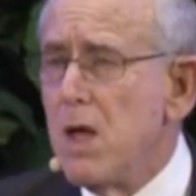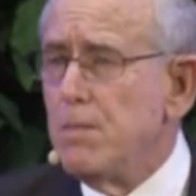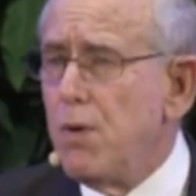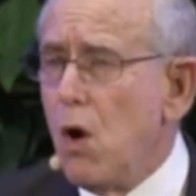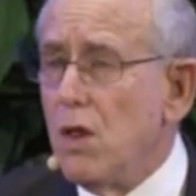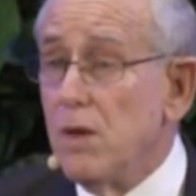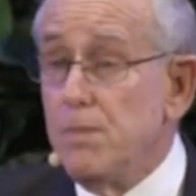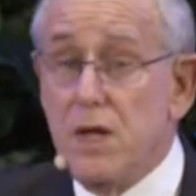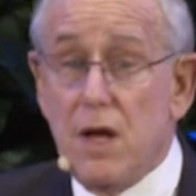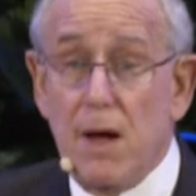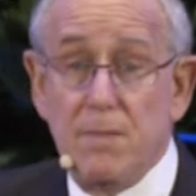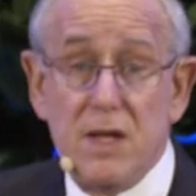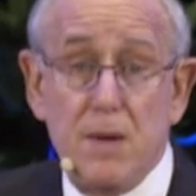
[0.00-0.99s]
Paul had
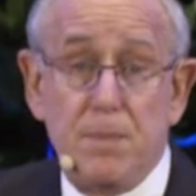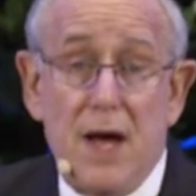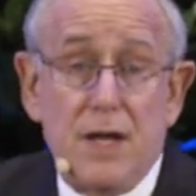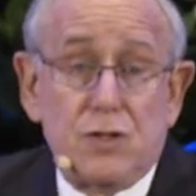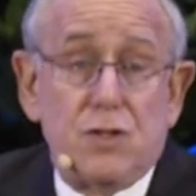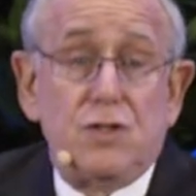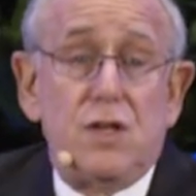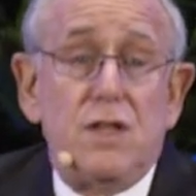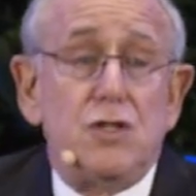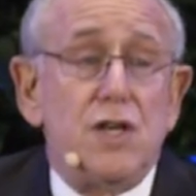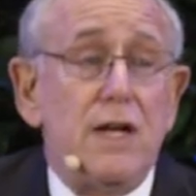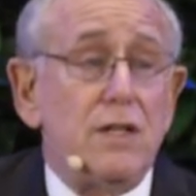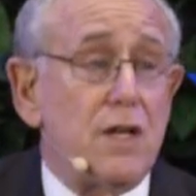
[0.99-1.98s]
become the apostle to the
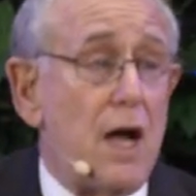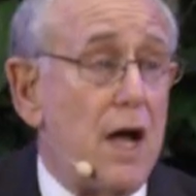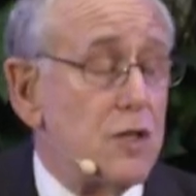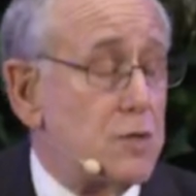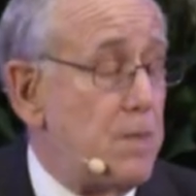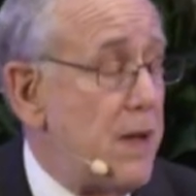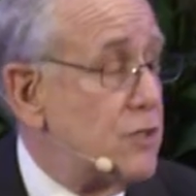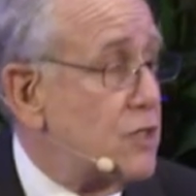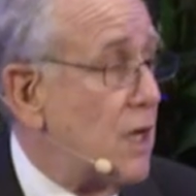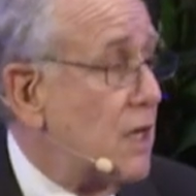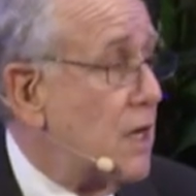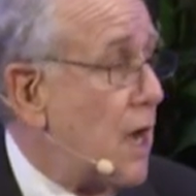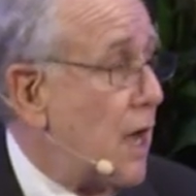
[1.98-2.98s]
Gentiles based
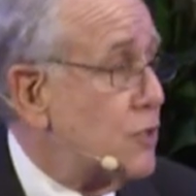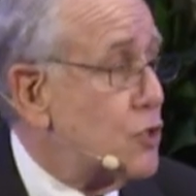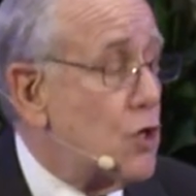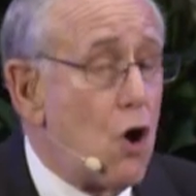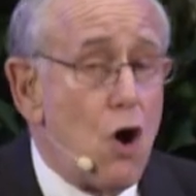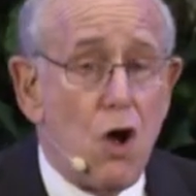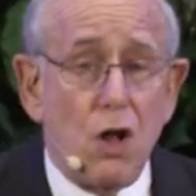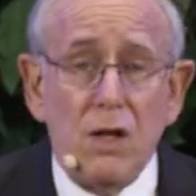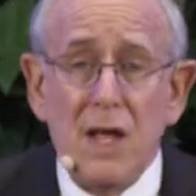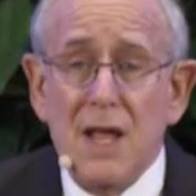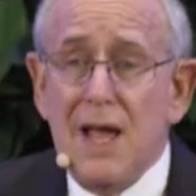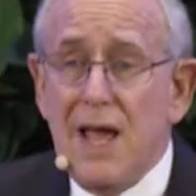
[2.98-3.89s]
on God's call